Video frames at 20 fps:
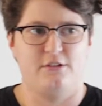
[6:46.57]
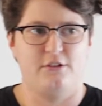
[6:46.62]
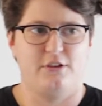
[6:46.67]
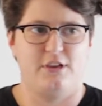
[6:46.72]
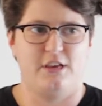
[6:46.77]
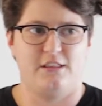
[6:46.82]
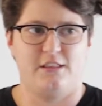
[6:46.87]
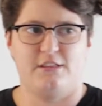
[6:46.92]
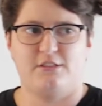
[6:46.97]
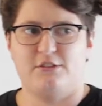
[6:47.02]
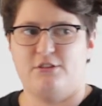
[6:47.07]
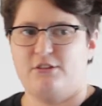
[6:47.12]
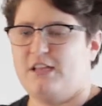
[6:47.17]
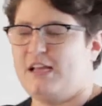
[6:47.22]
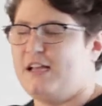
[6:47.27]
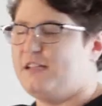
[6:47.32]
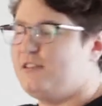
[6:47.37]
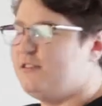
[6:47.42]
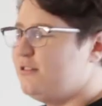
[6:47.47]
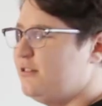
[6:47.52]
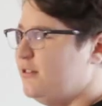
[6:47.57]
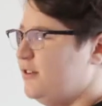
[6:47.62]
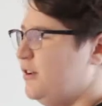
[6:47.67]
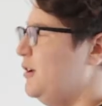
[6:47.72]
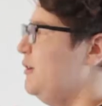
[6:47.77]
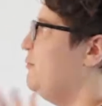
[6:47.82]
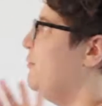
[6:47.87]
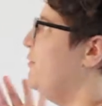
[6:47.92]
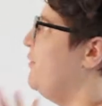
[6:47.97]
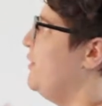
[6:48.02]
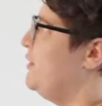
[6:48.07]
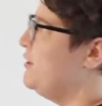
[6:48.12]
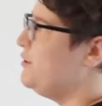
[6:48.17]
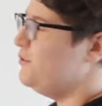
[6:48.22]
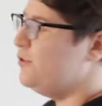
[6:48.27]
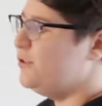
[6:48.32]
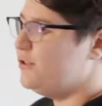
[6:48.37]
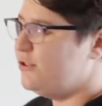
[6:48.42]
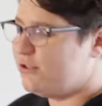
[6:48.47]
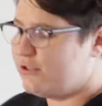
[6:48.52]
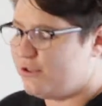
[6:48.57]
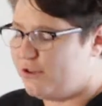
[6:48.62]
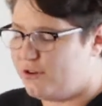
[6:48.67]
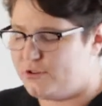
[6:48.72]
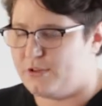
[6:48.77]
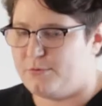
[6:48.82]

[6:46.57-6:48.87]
You get that? So that's prevention versus cure.